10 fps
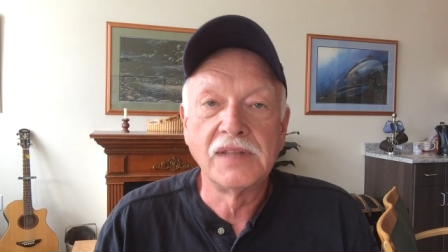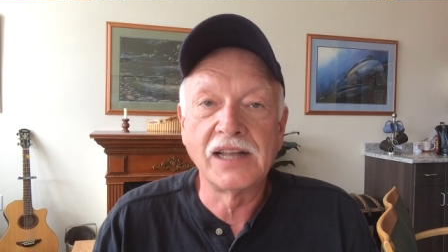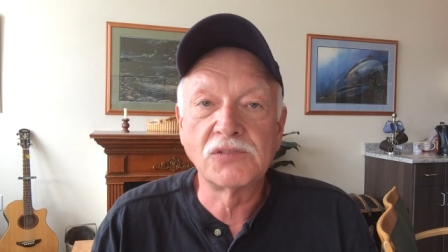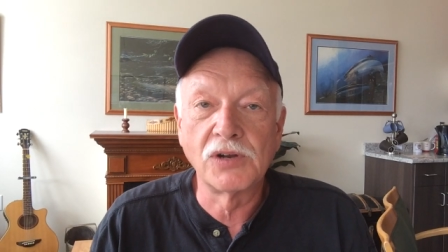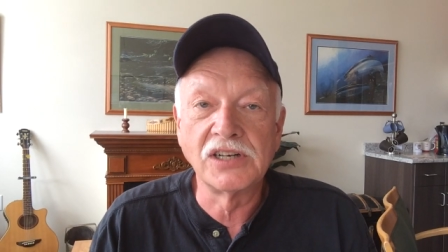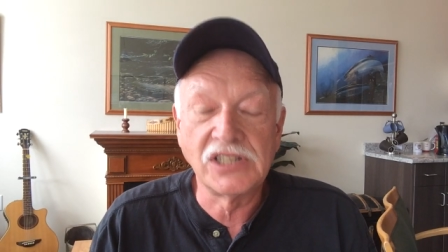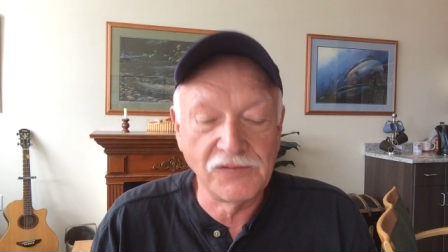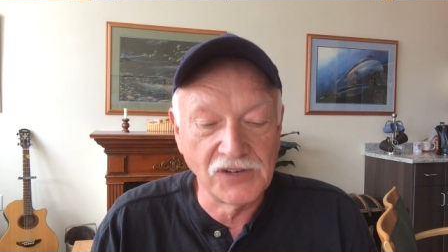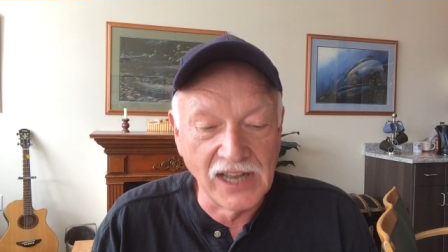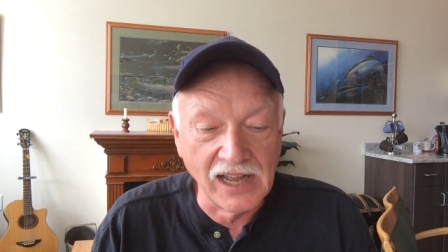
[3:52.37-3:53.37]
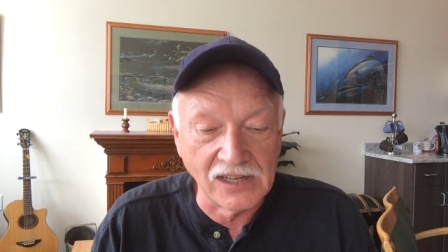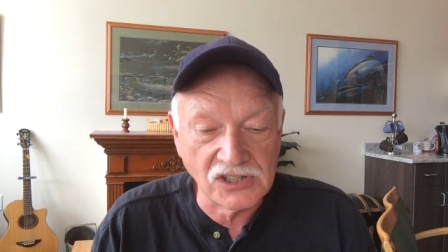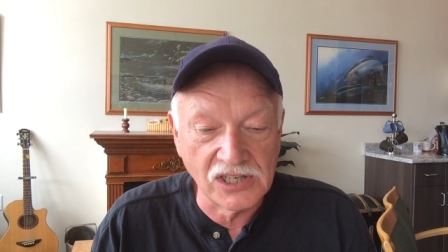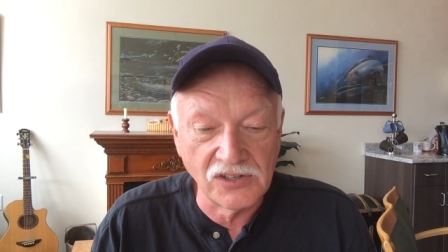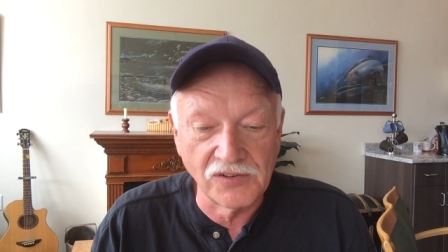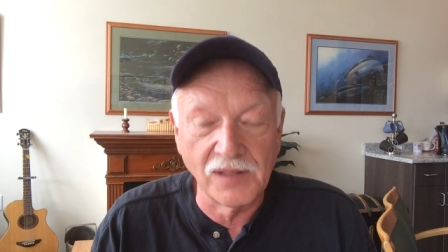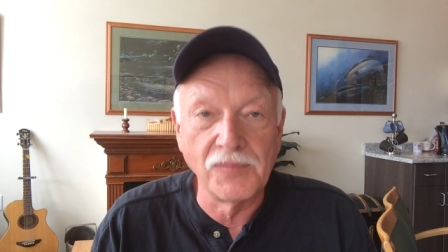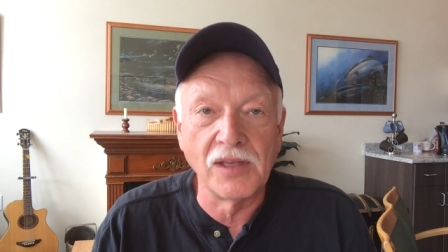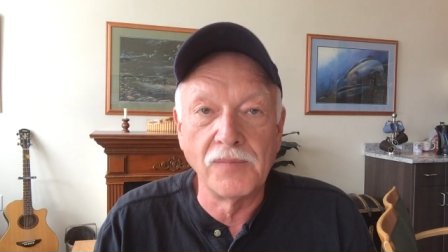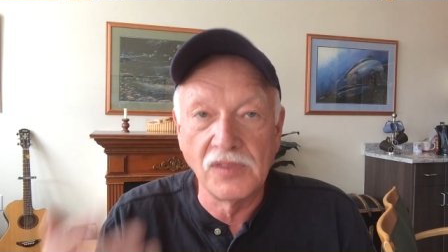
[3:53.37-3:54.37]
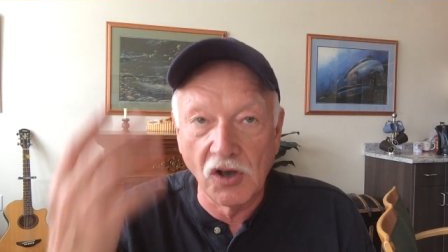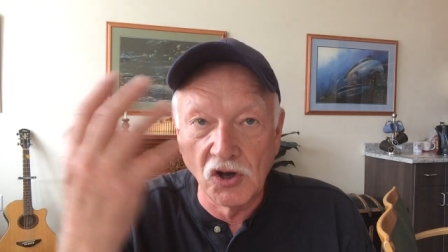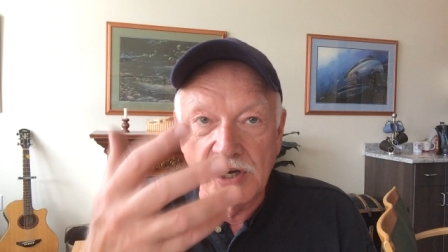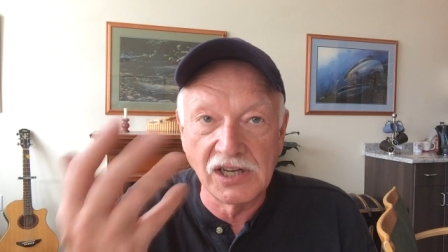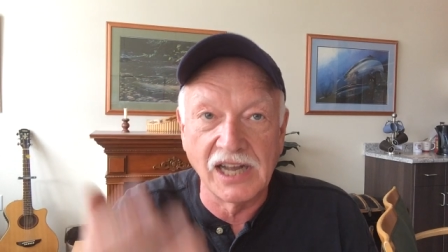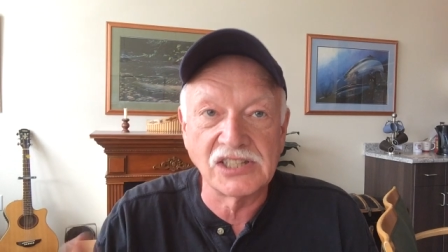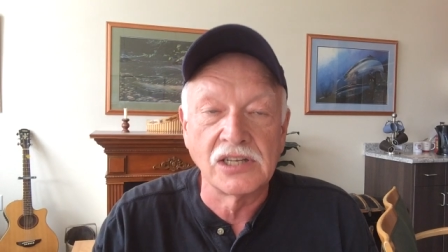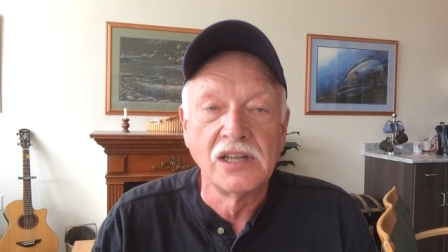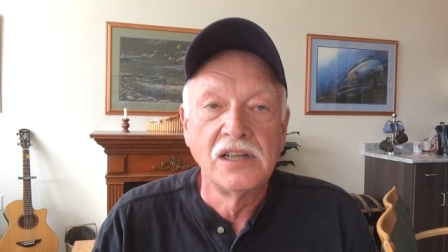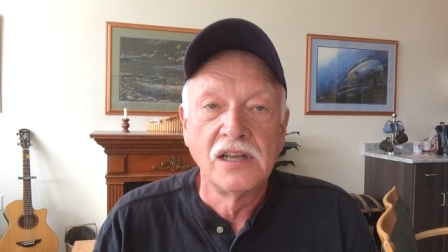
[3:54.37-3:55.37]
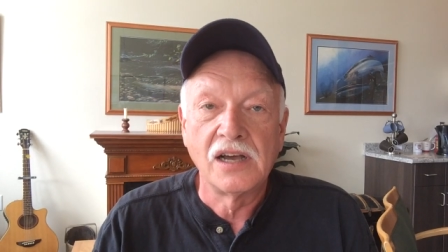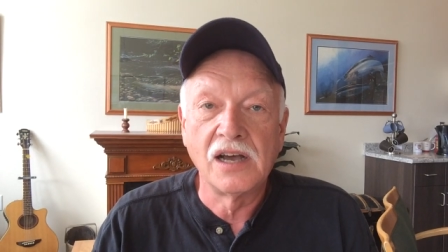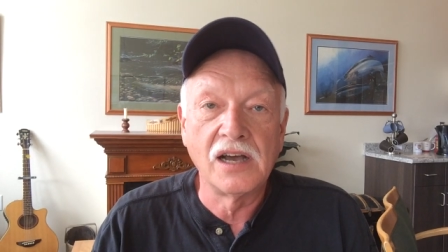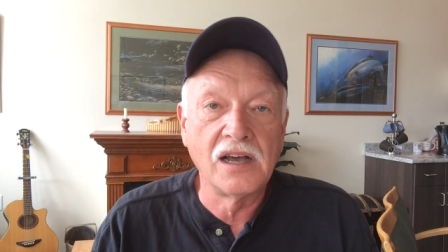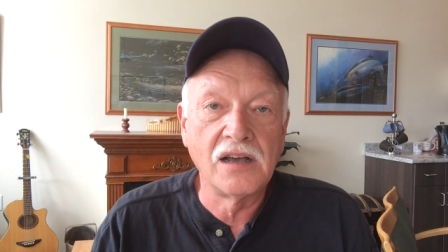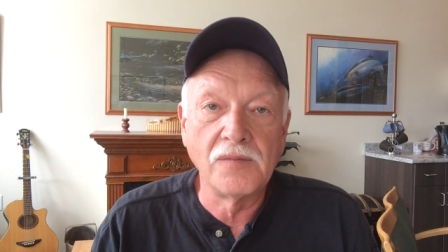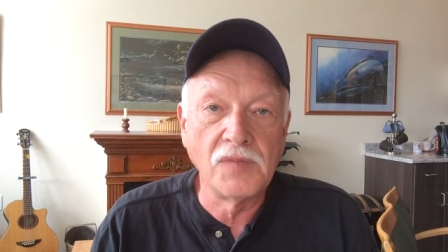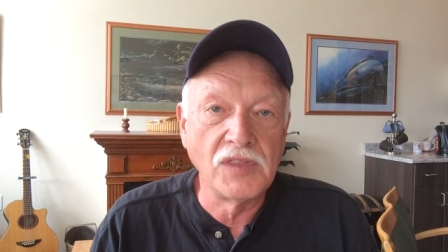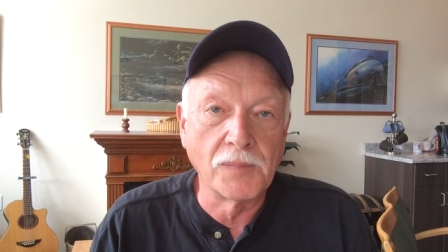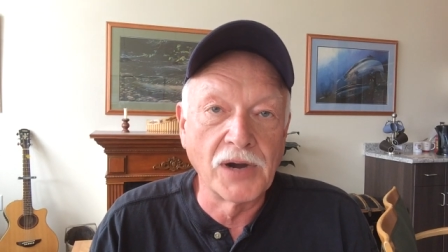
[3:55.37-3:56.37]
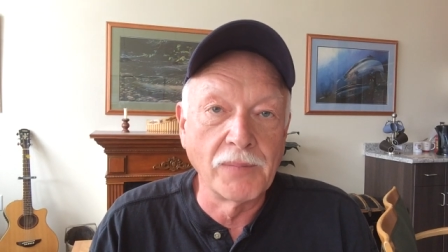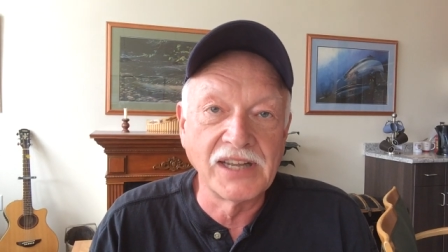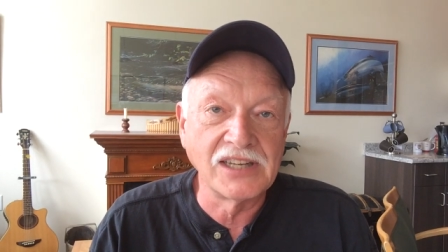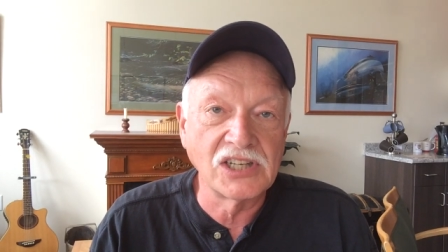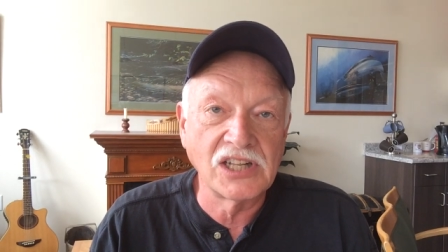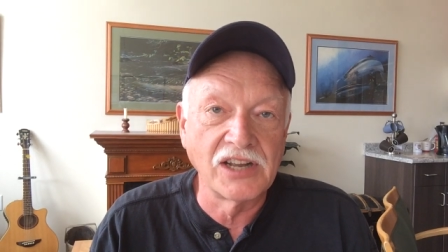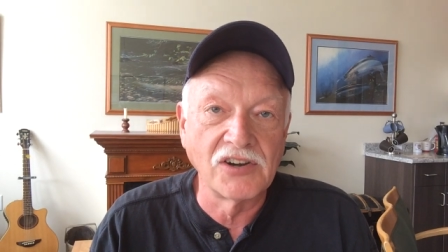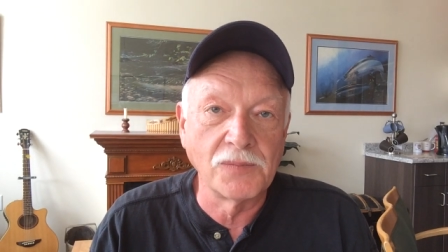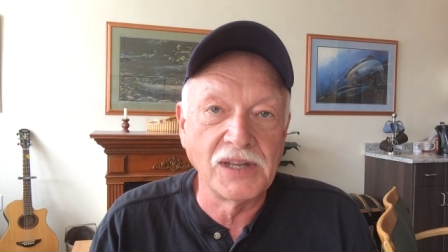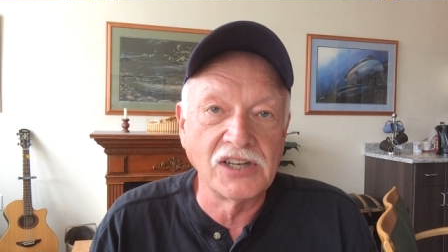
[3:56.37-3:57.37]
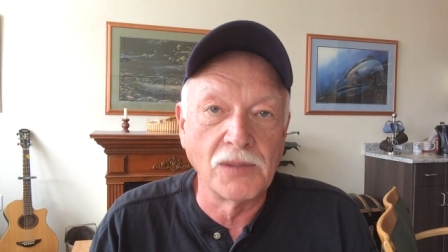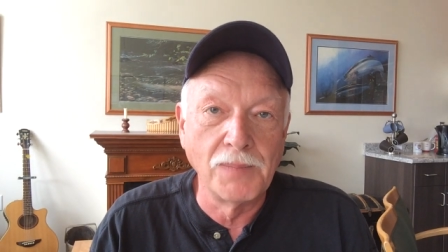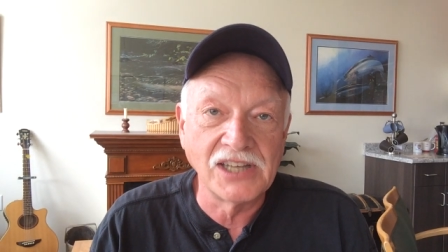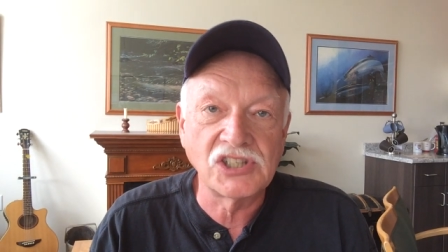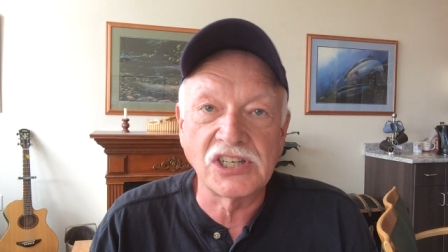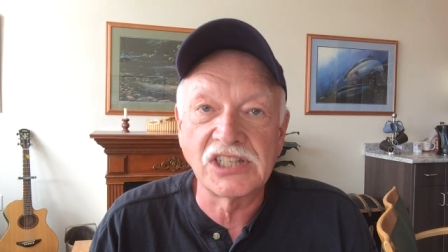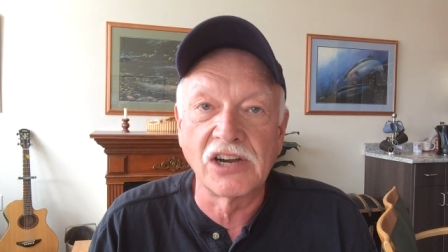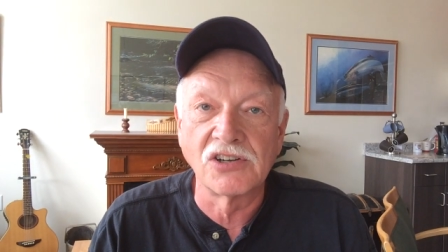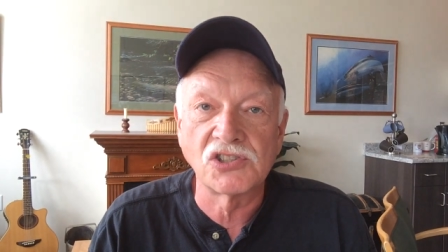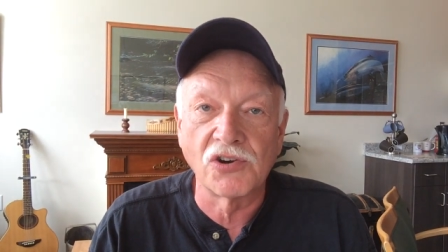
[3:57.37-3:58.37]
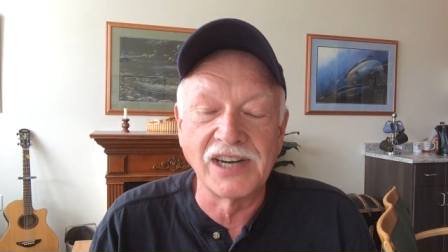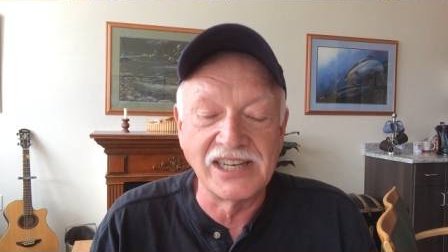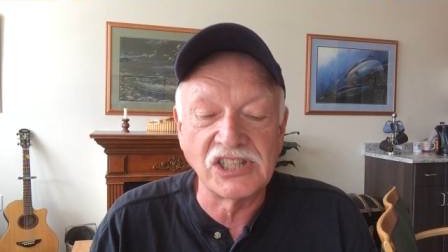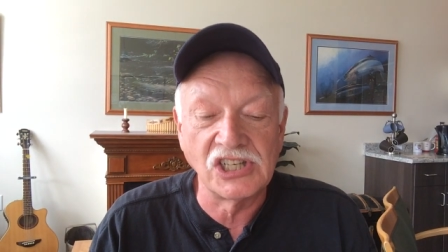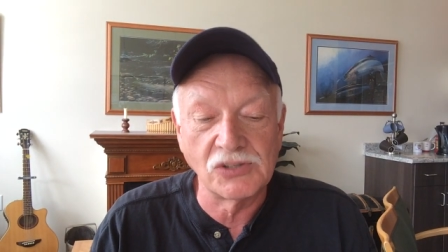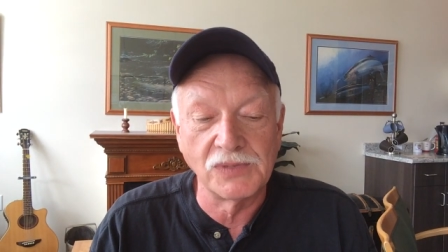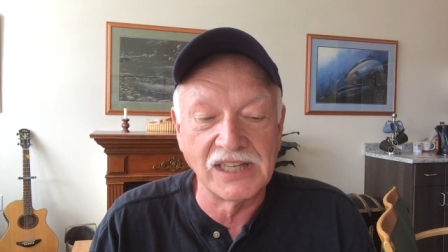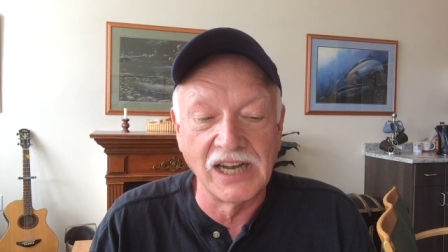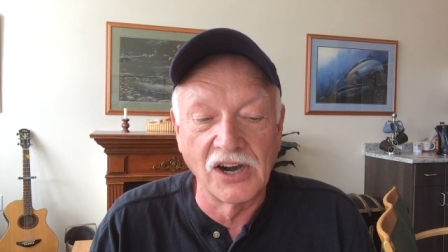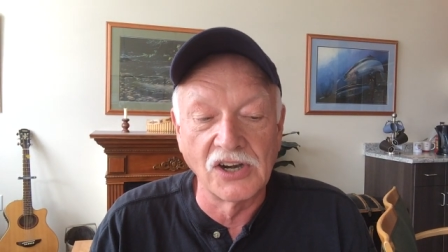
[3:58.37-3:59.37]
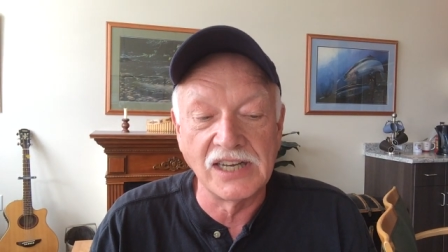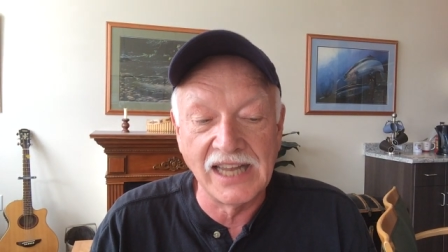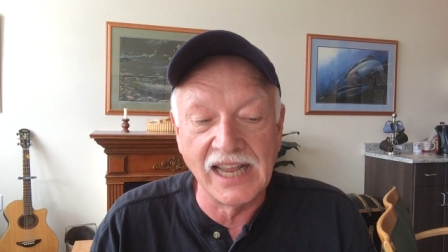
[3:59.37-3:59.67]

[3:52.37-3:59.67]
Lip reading: That's what Antifa does. They're the hooded guys. They'll probably get declared to be a domestic terrorist organization, but they aren't